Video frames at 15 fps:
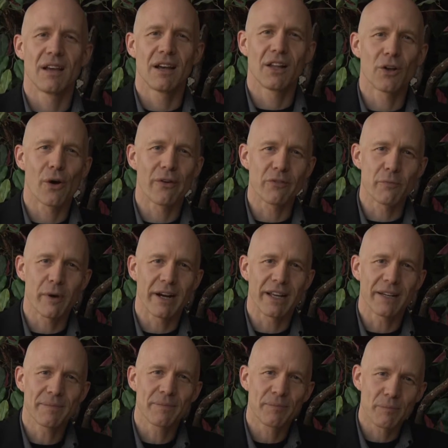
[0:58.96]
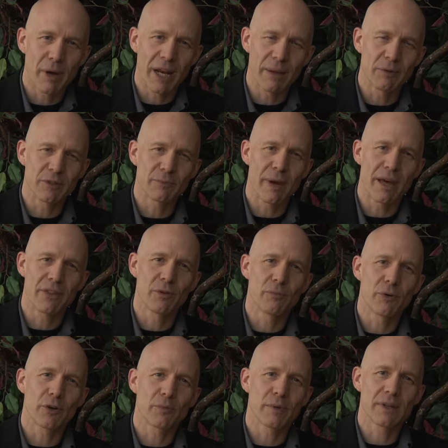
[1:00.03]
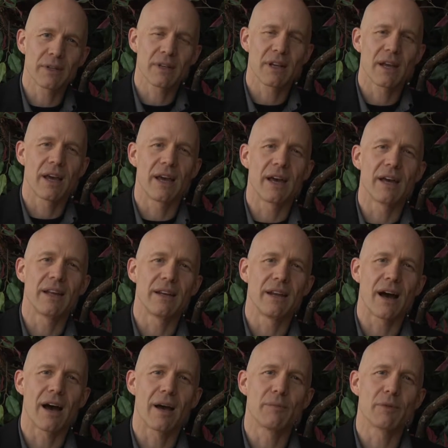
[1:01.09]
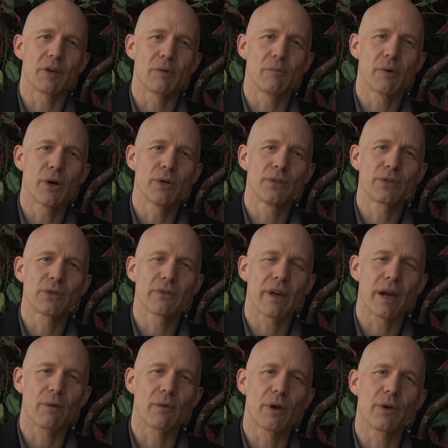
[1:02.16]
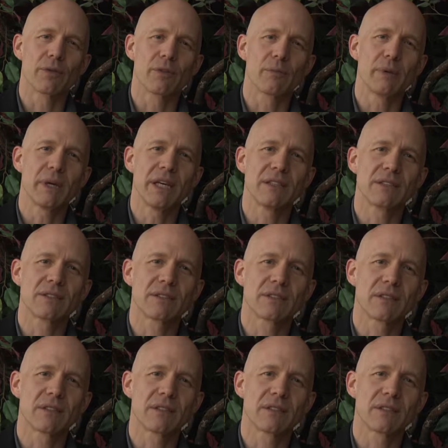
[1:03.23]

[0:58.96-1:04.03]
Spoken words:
Hello everybody, my name is Matthew Bookman, and I'm the composer that wrote the piece